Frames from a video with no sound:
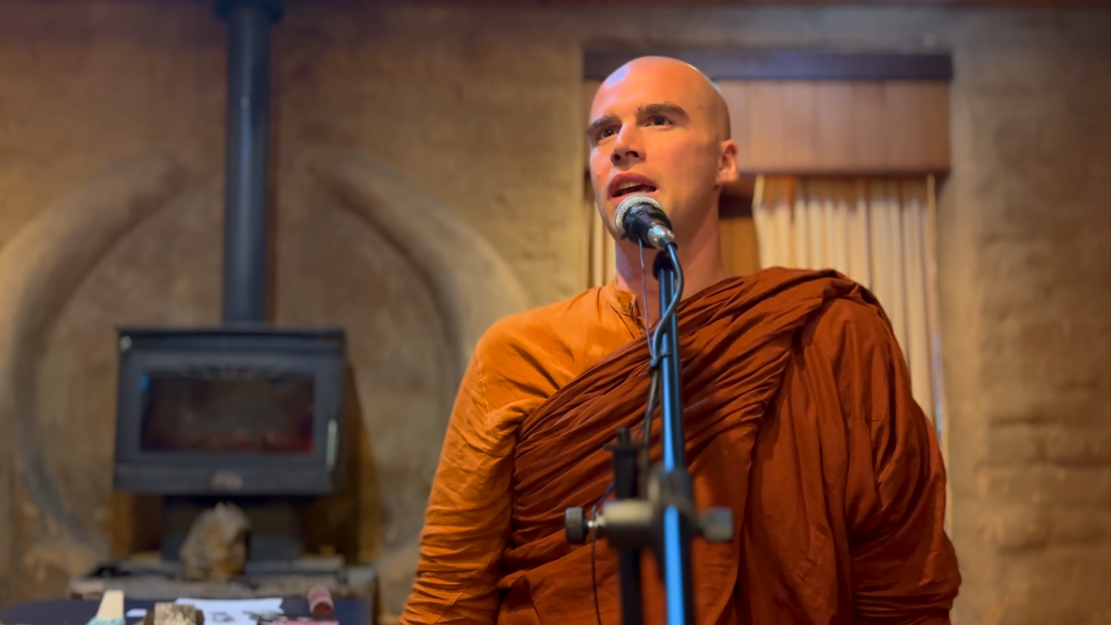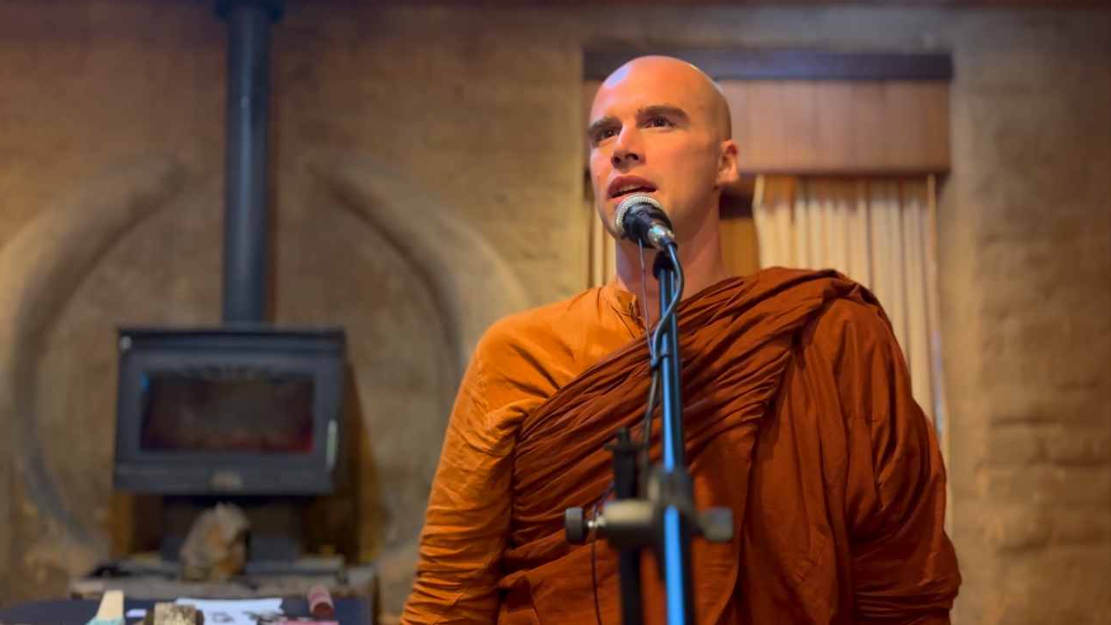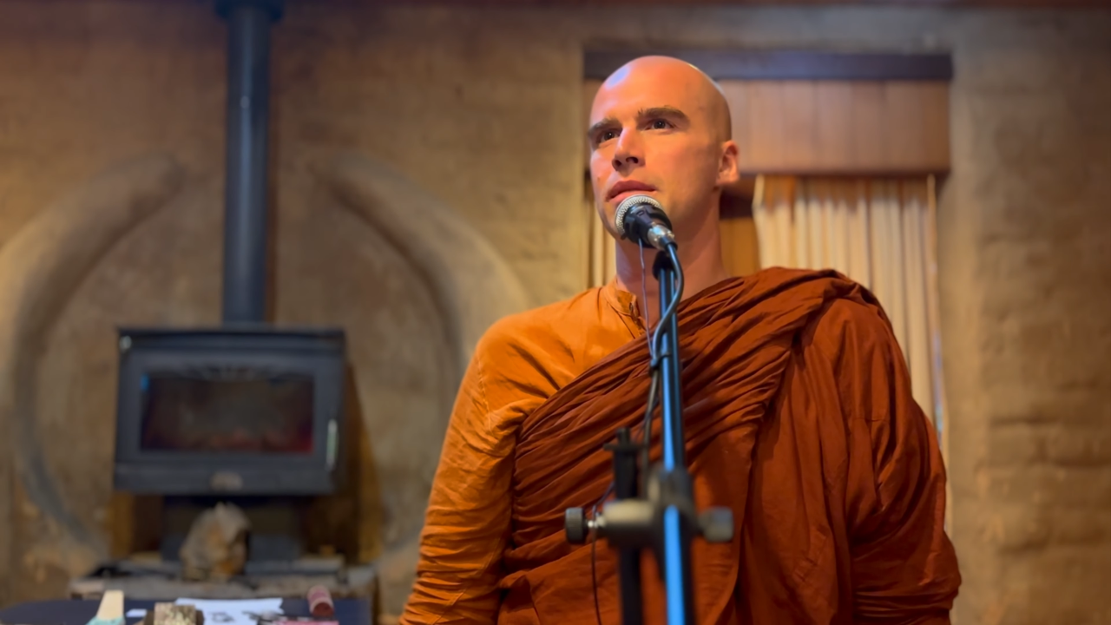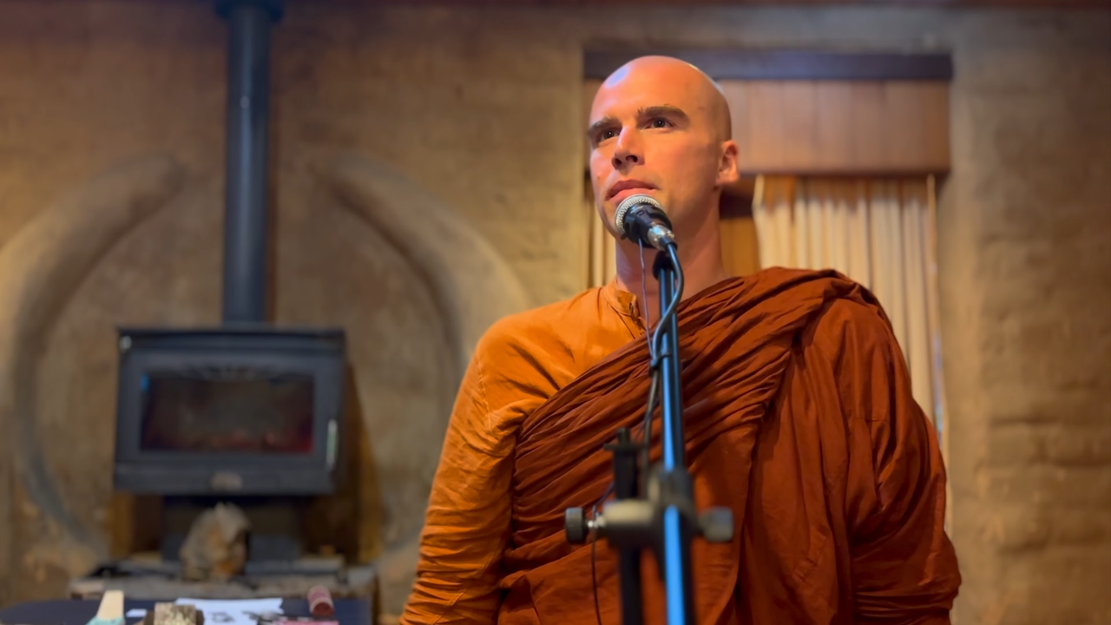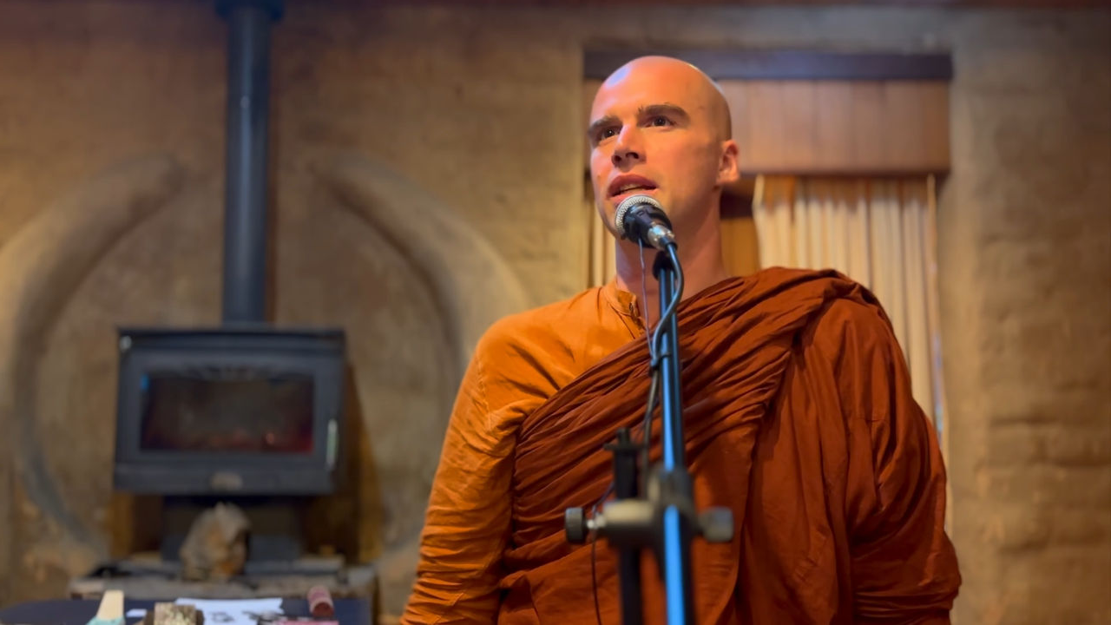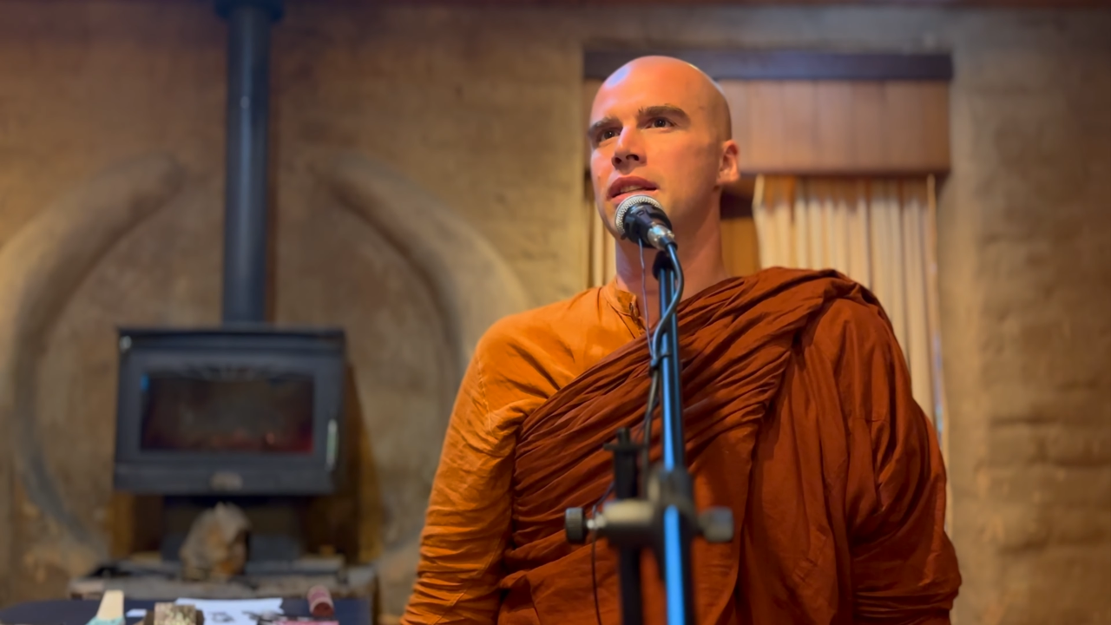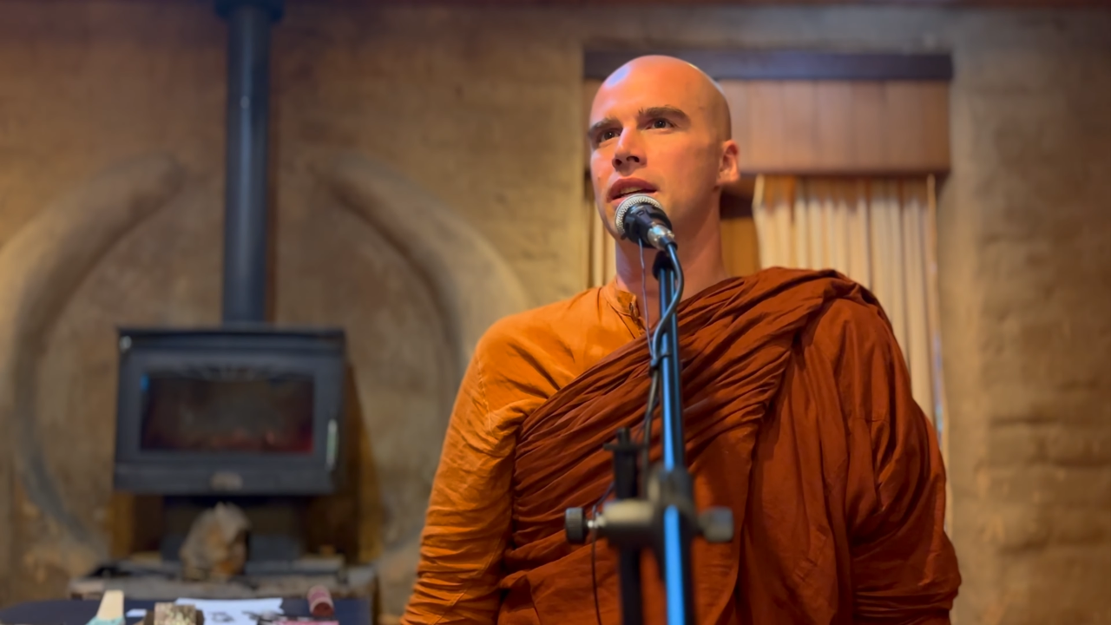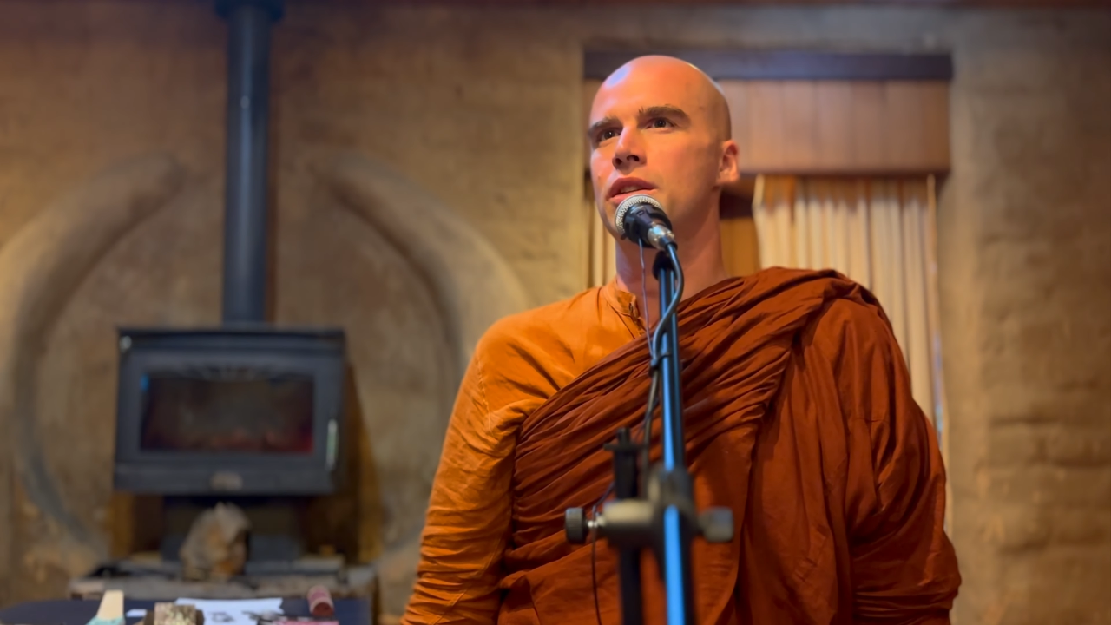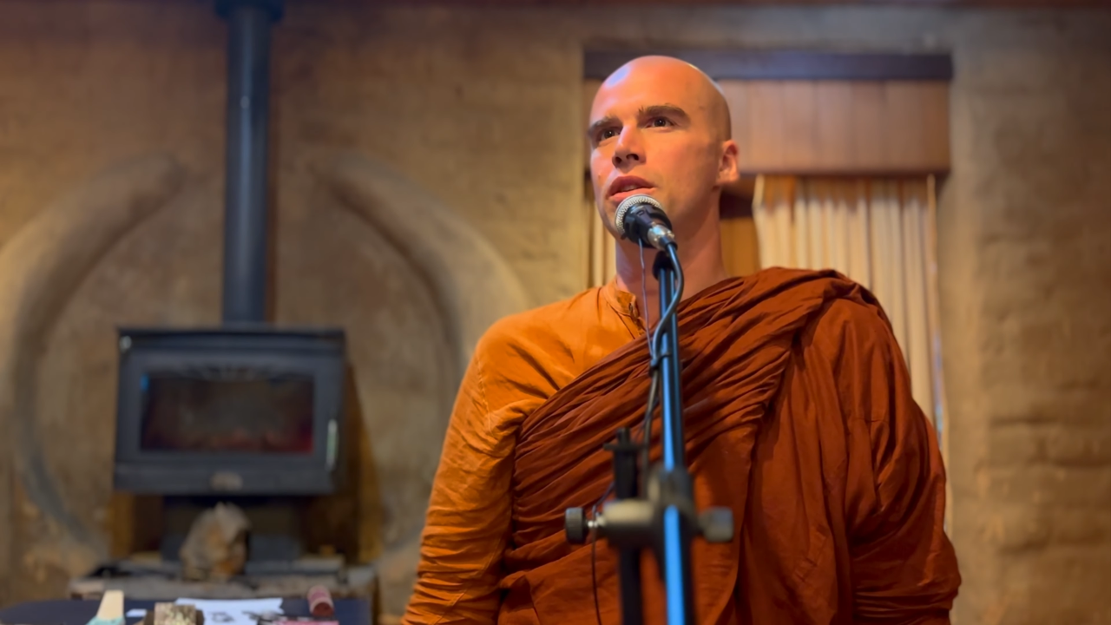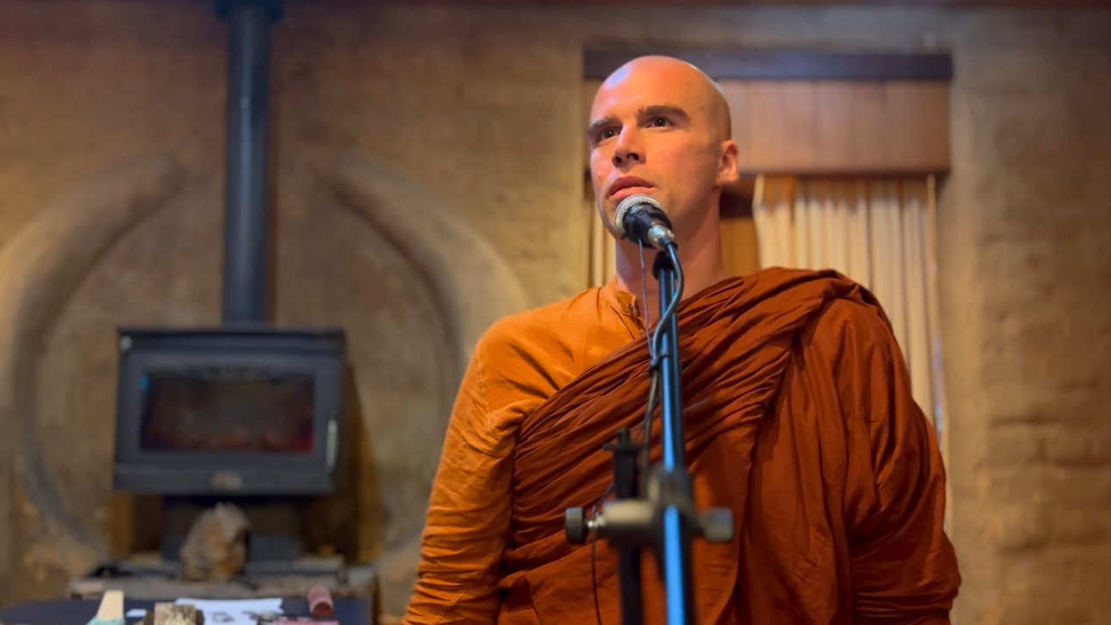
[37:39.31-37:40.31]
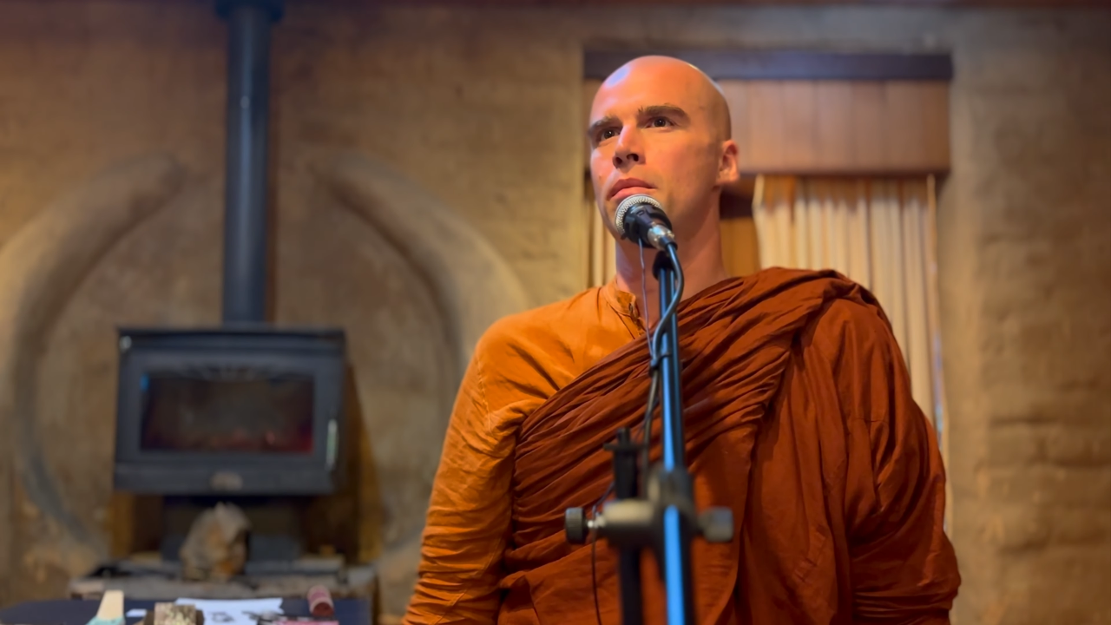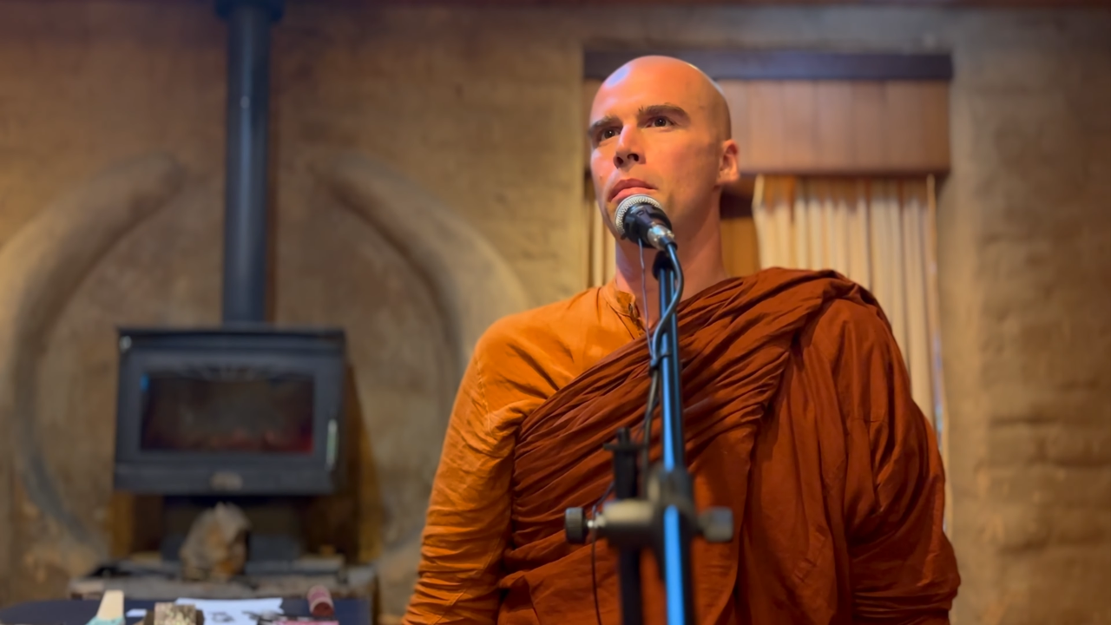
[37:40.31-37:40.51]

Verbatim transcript: as meditation